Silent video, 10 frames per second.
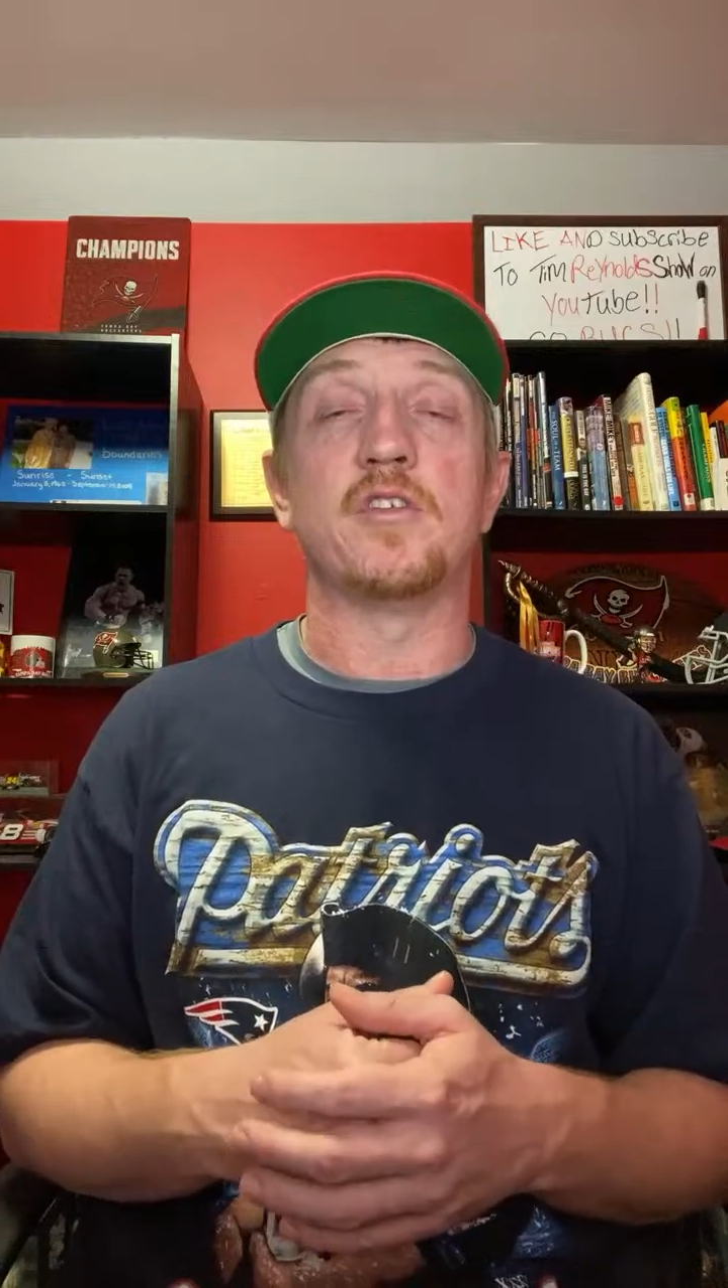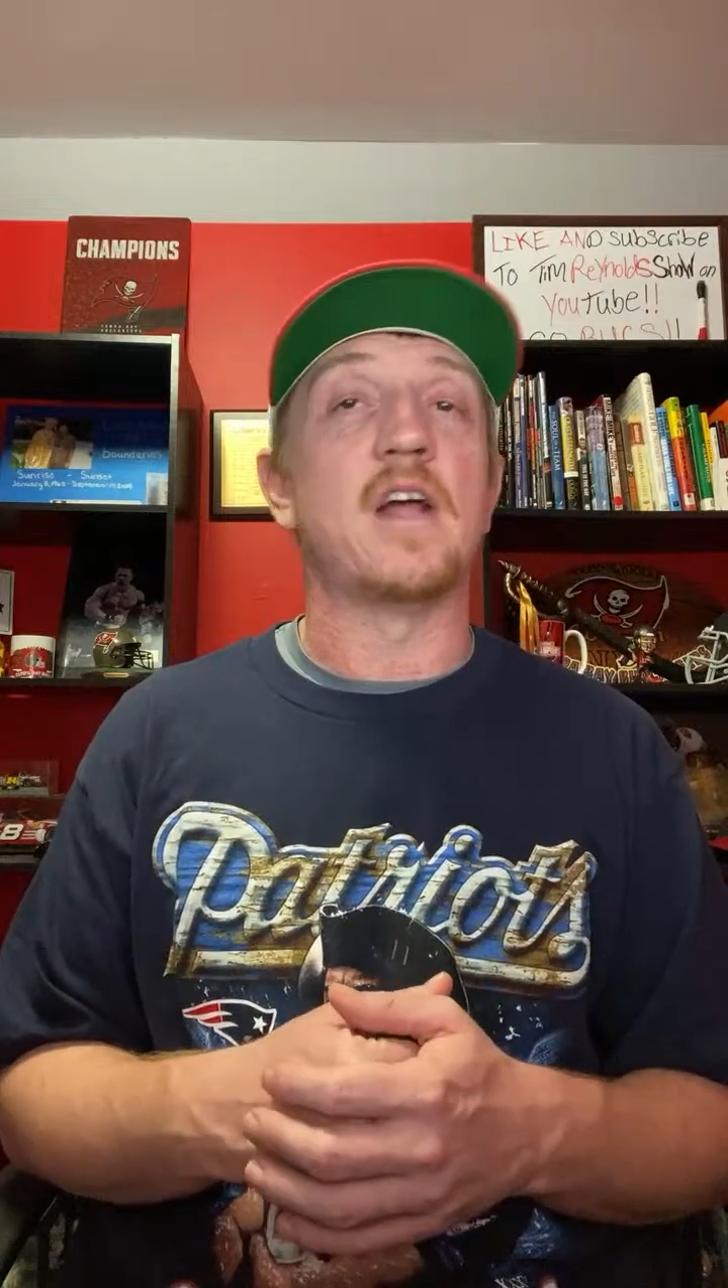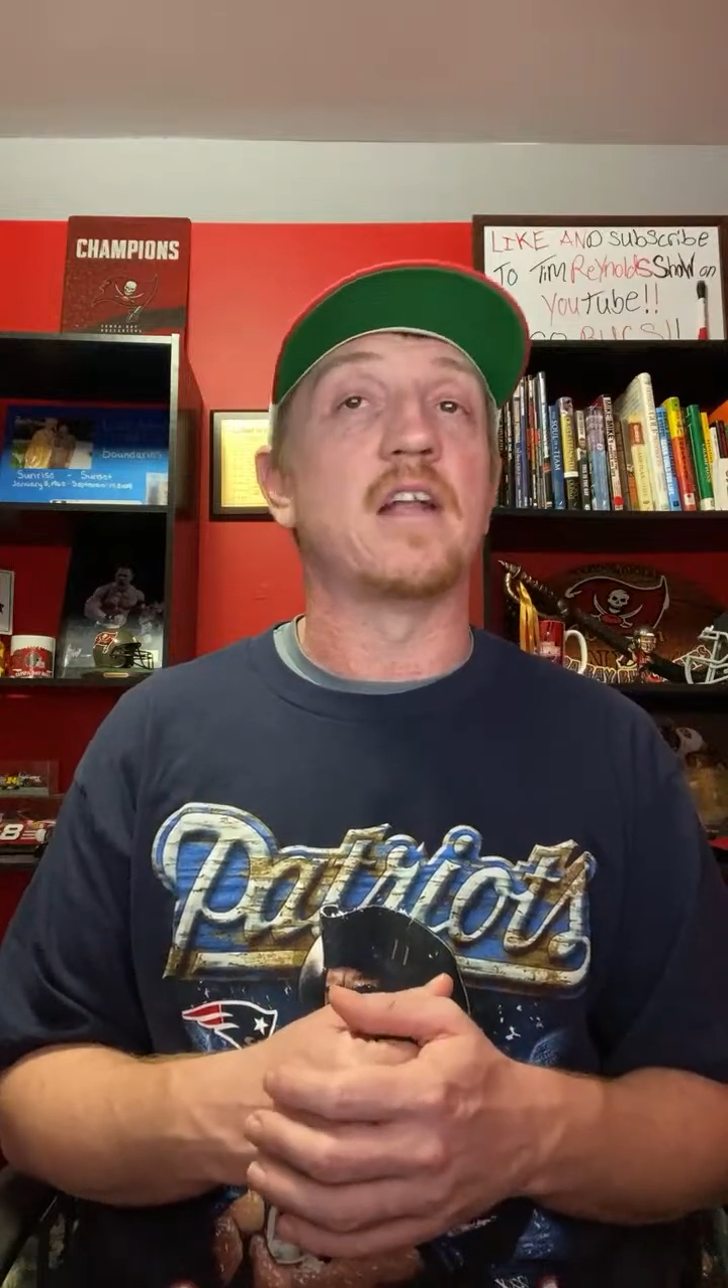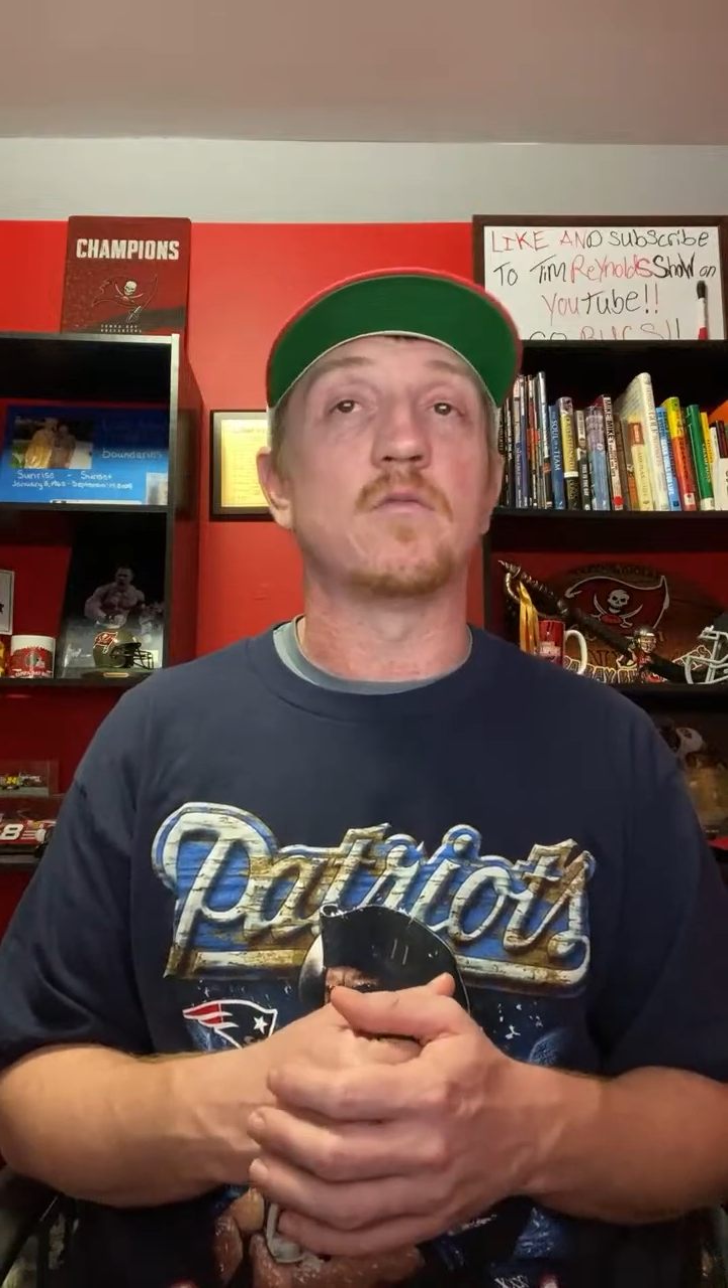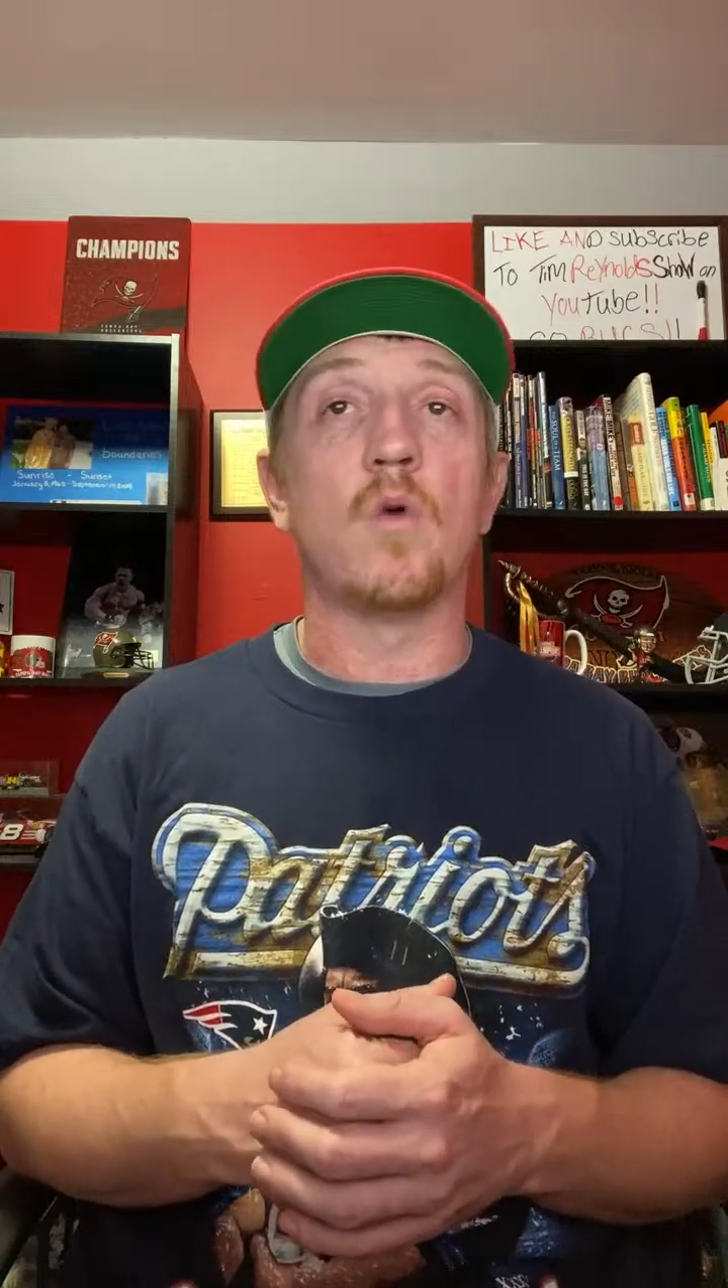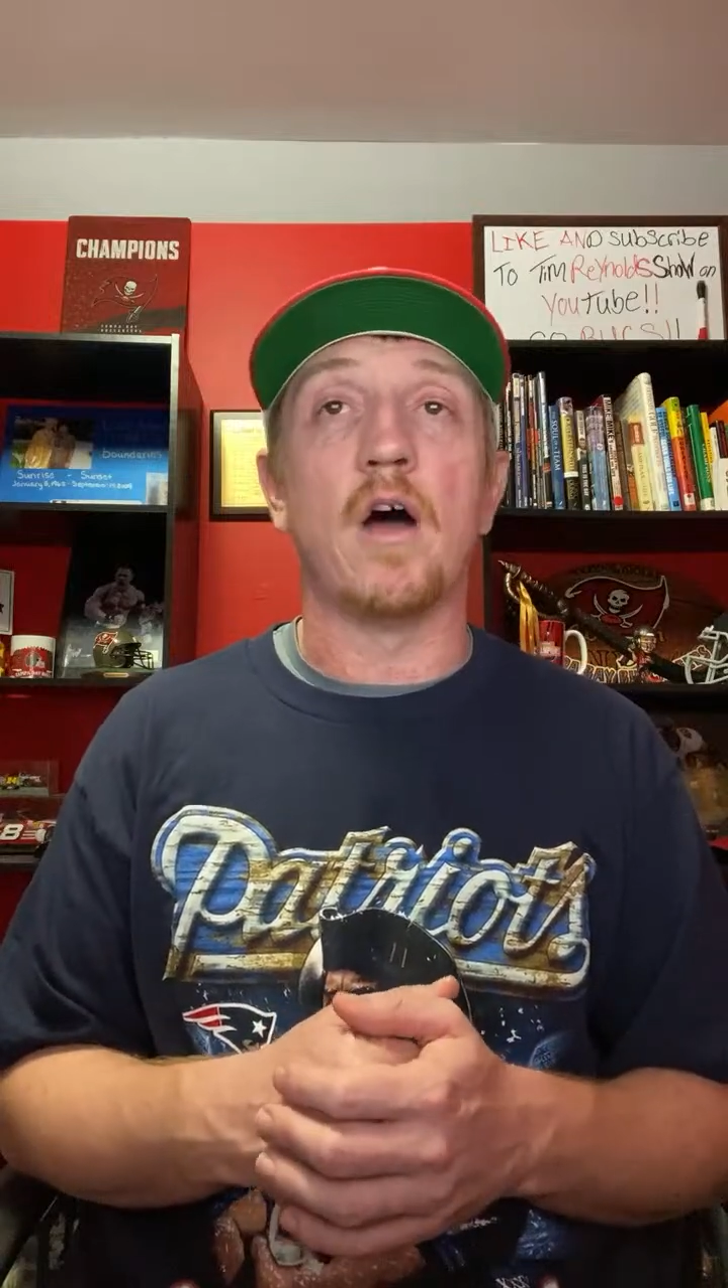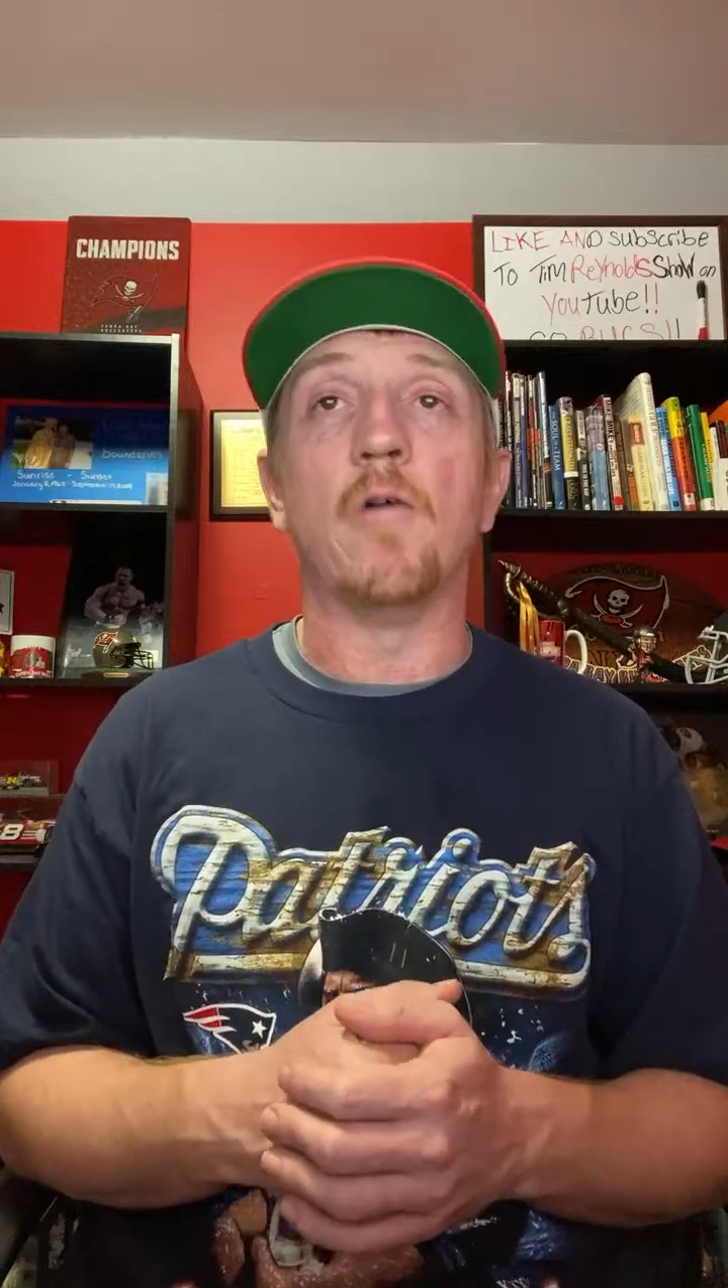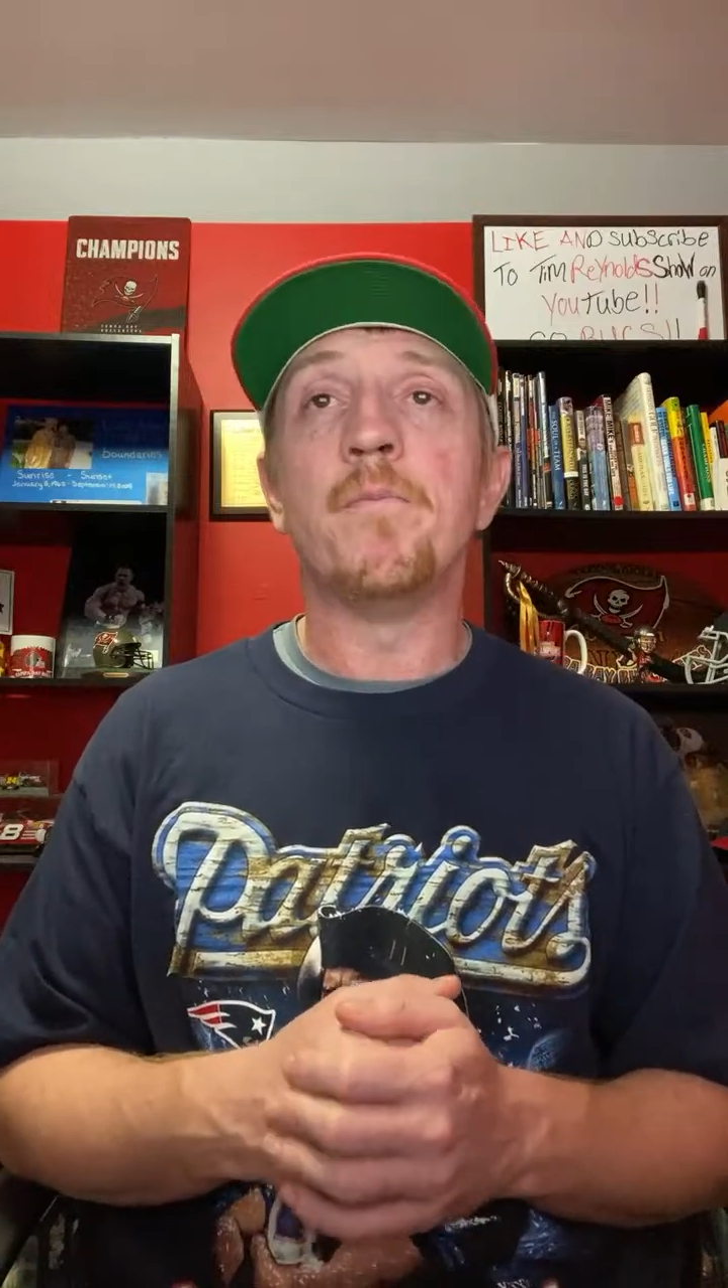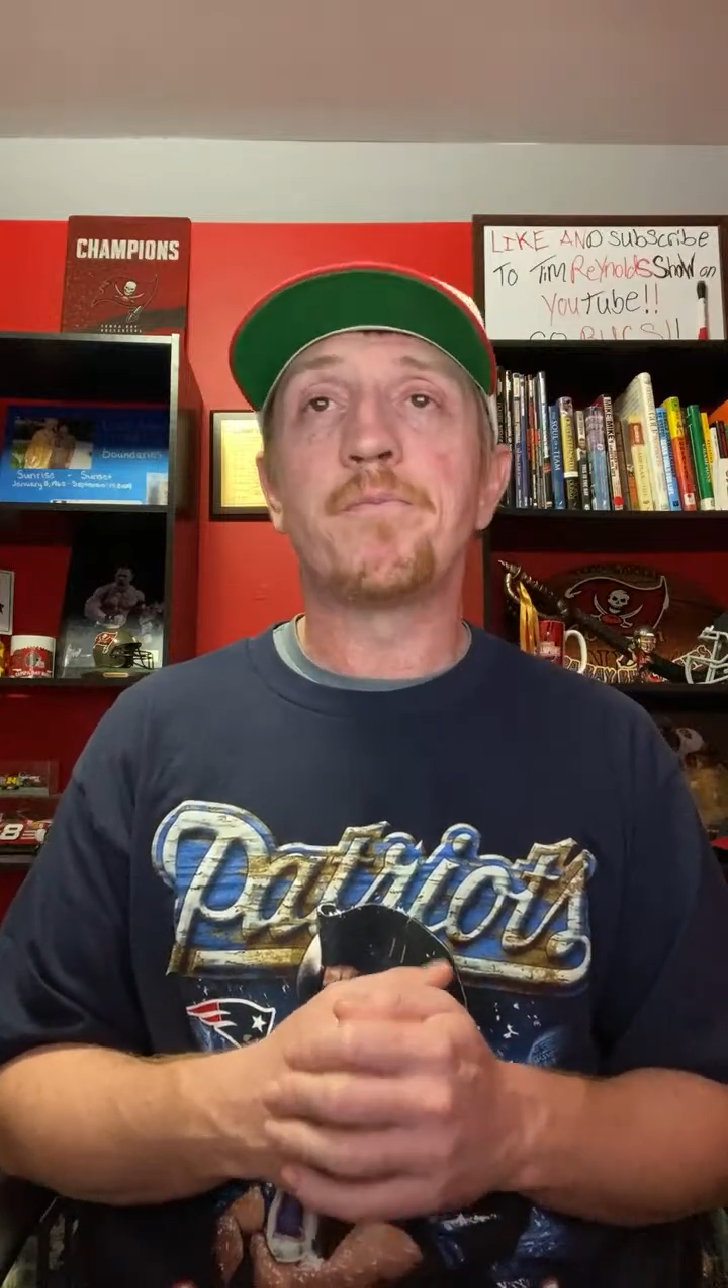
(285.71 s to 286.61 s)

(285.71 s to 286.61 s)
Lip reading: that as well.